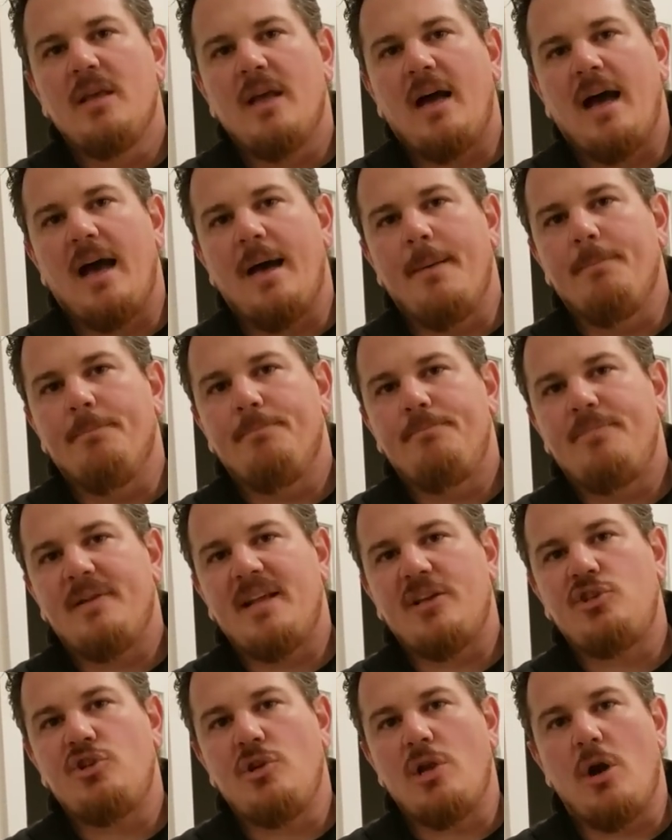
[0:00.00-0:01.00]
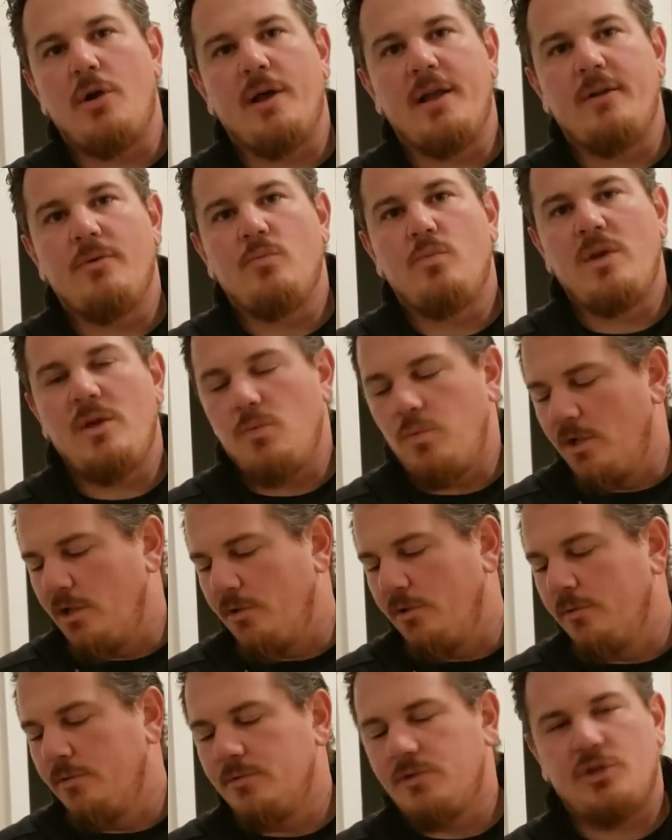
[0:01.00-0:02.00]
But as you know it, we
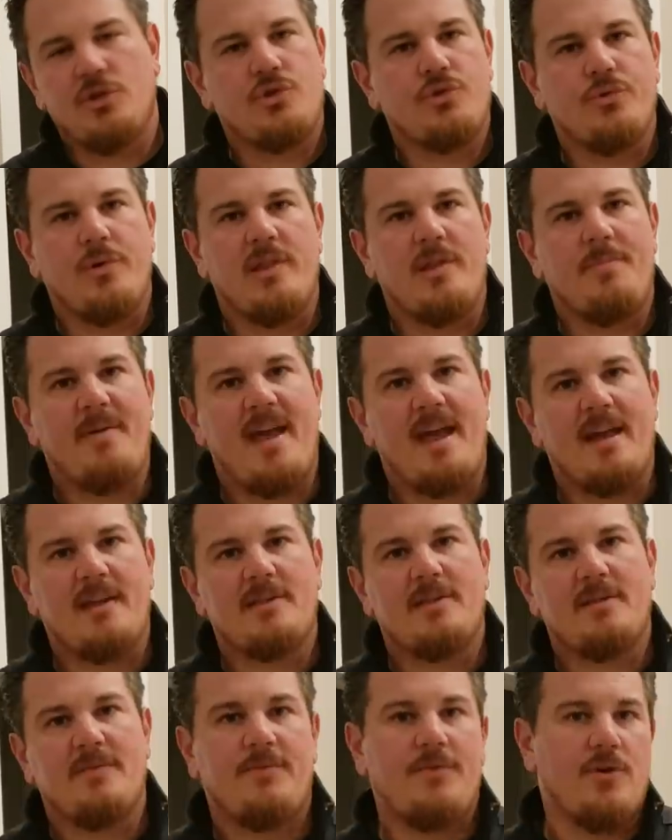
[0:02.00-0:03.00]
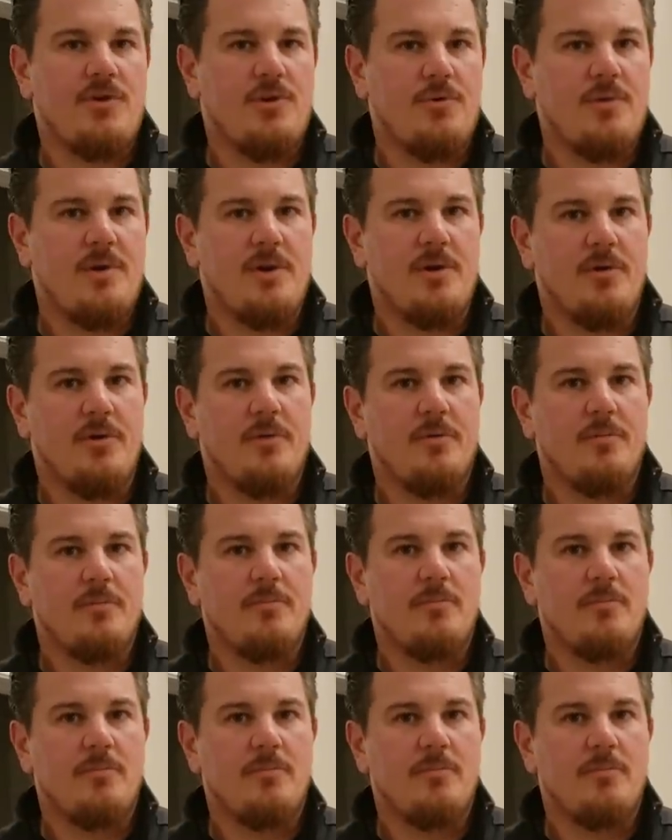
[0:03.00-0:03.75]
will destroy the packs for you here.